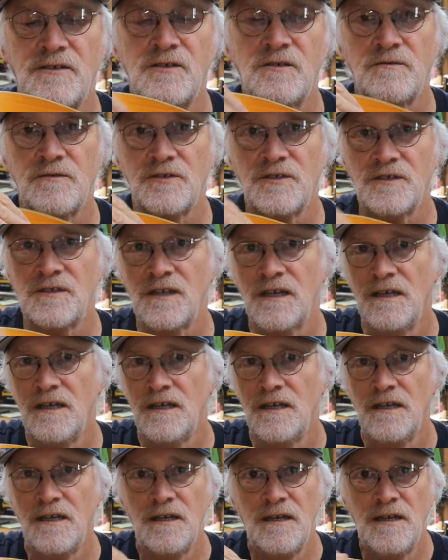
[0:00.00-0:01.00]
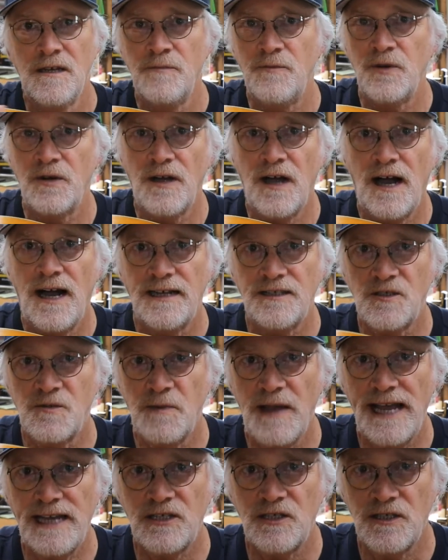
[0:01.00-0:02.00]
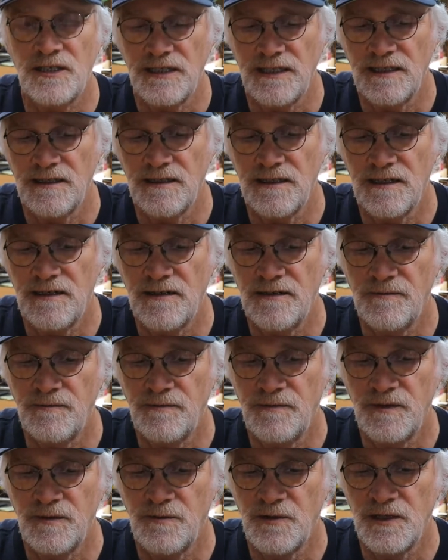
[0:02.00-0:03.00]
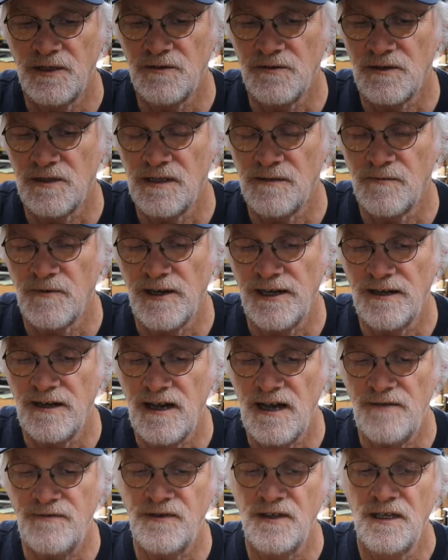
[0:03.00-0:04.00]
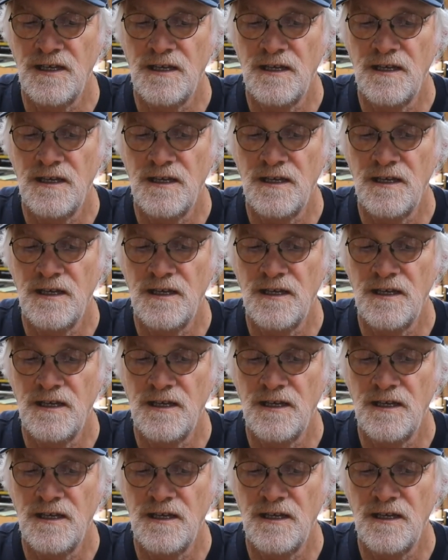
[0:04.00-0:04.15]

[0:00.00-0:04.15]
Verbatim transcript: So we'll just put a hot spatula in there, and the bridge will come right off.